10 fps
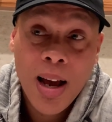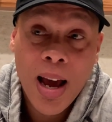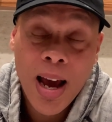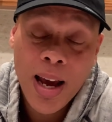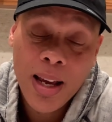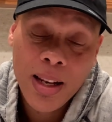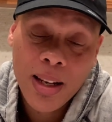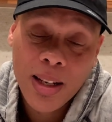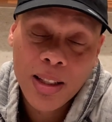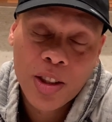
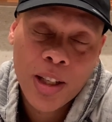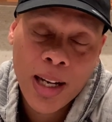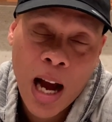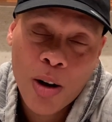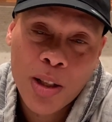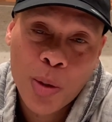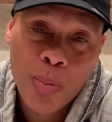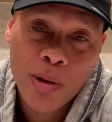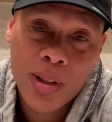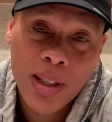And check out
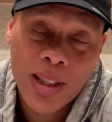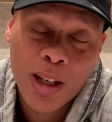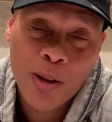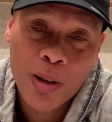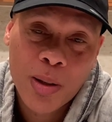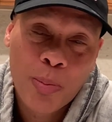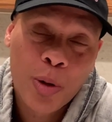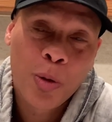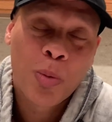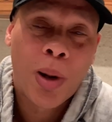Conspiracy Theory,
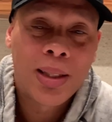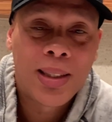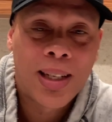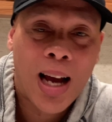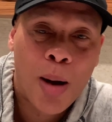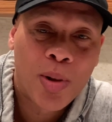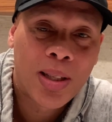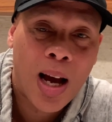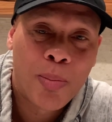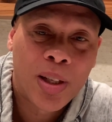produced by DJ
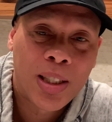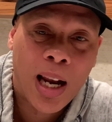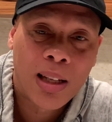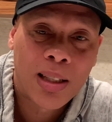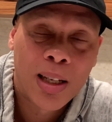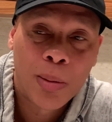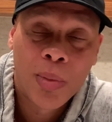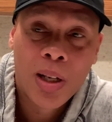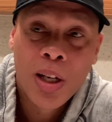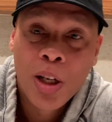Homicide, big shout out to him.
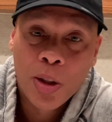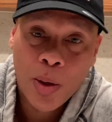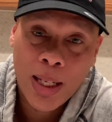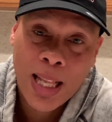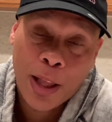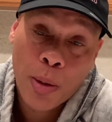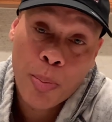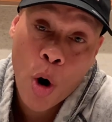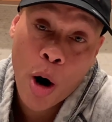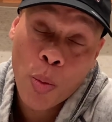So that's like the
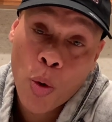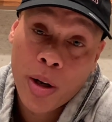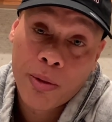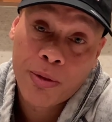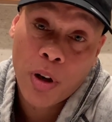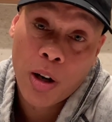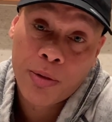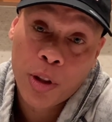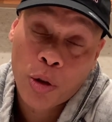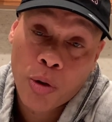part one
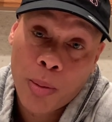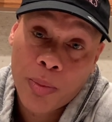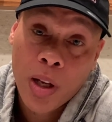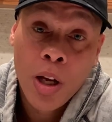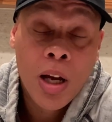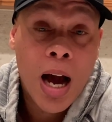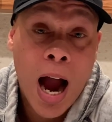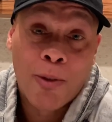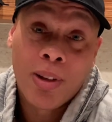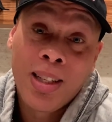of the Trump.
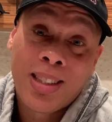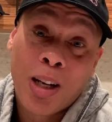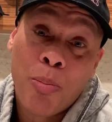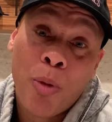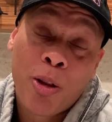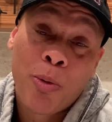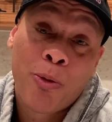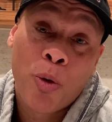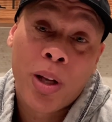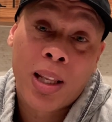I released it a month
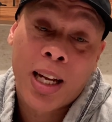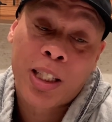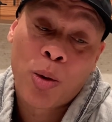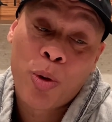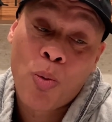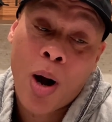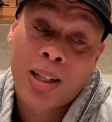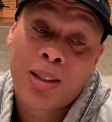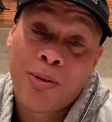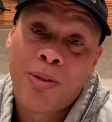before the election, and when you
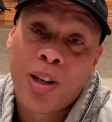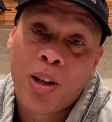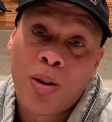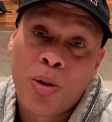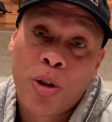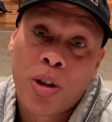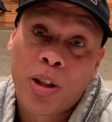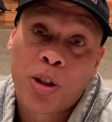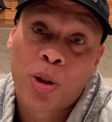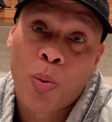watch the video, you're
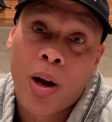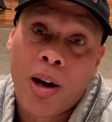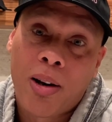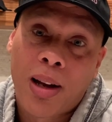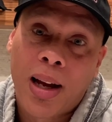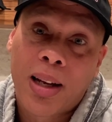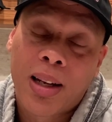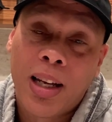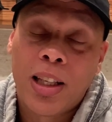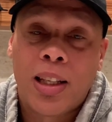gonna swear like
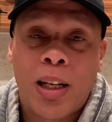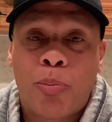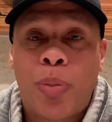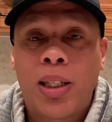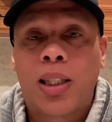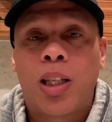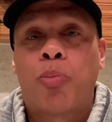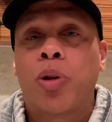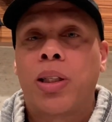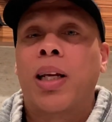it basically
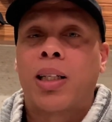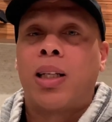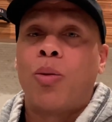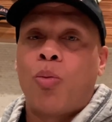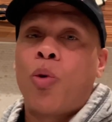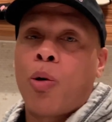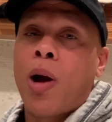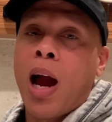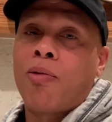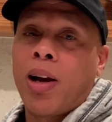predicted where we're
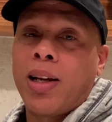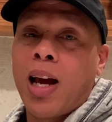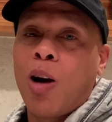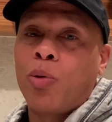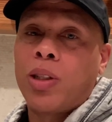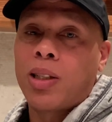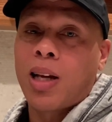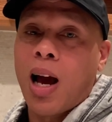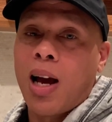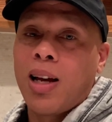at right now with this
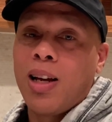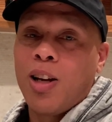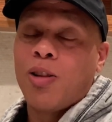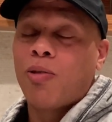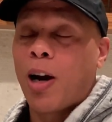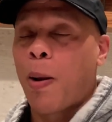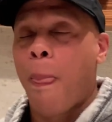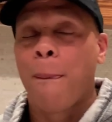guy, right?